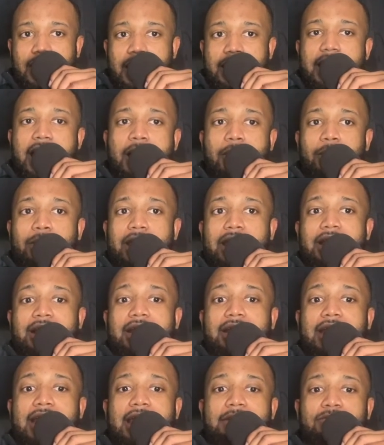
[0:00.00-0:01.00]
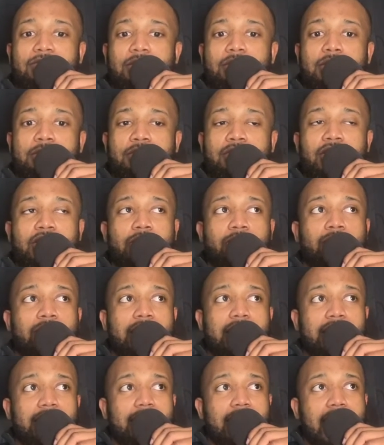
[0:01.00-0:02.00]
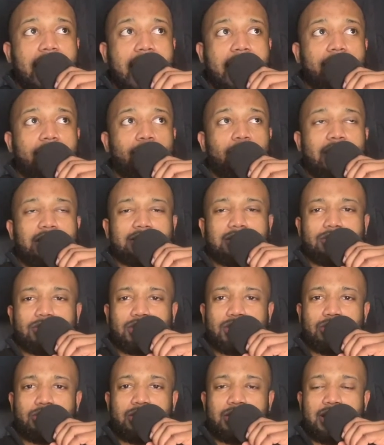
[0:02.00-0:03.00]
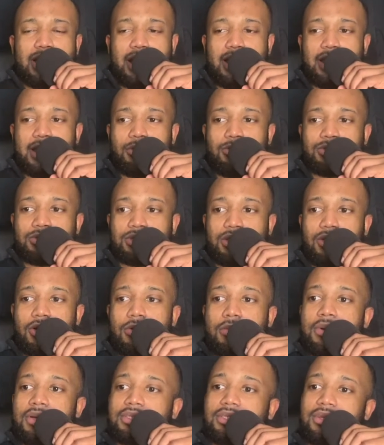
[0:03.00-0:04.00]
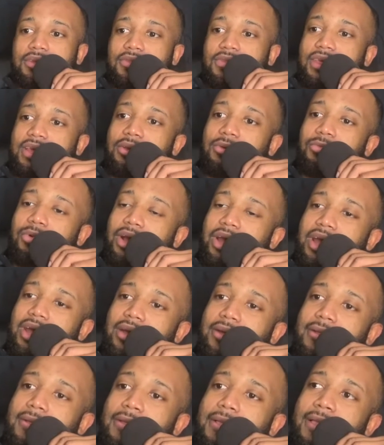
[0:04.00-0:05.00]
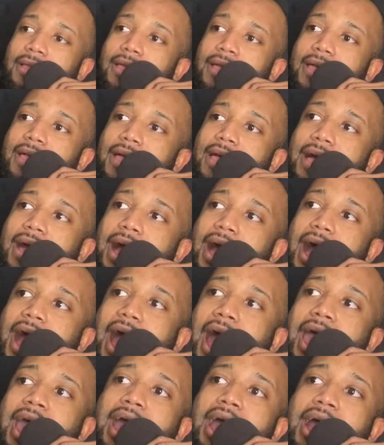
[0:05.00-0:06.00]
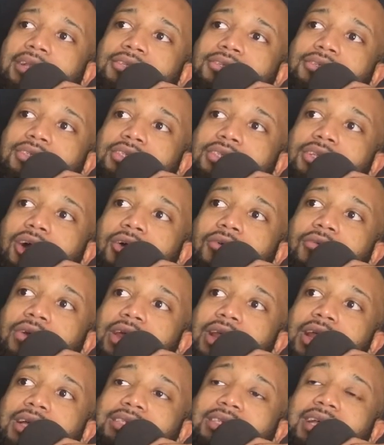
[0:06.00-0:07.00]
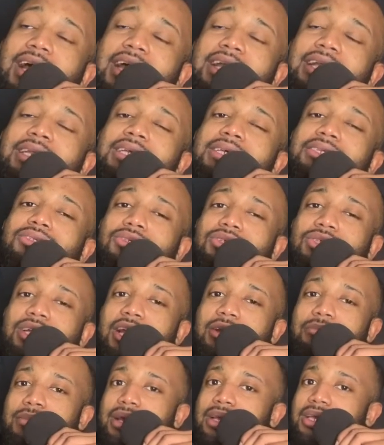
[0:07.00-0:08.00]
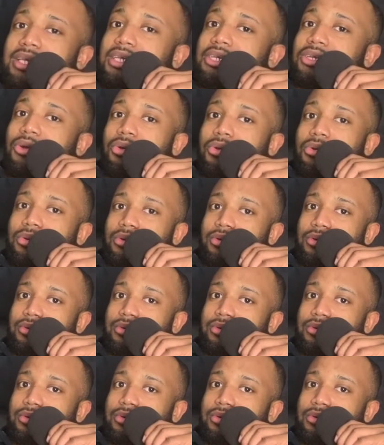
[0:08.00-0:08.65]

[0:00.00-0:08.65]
Now, it came from a point where, whilst I was doing that, it was almost a thing where I had to start realizing I need to check my ego,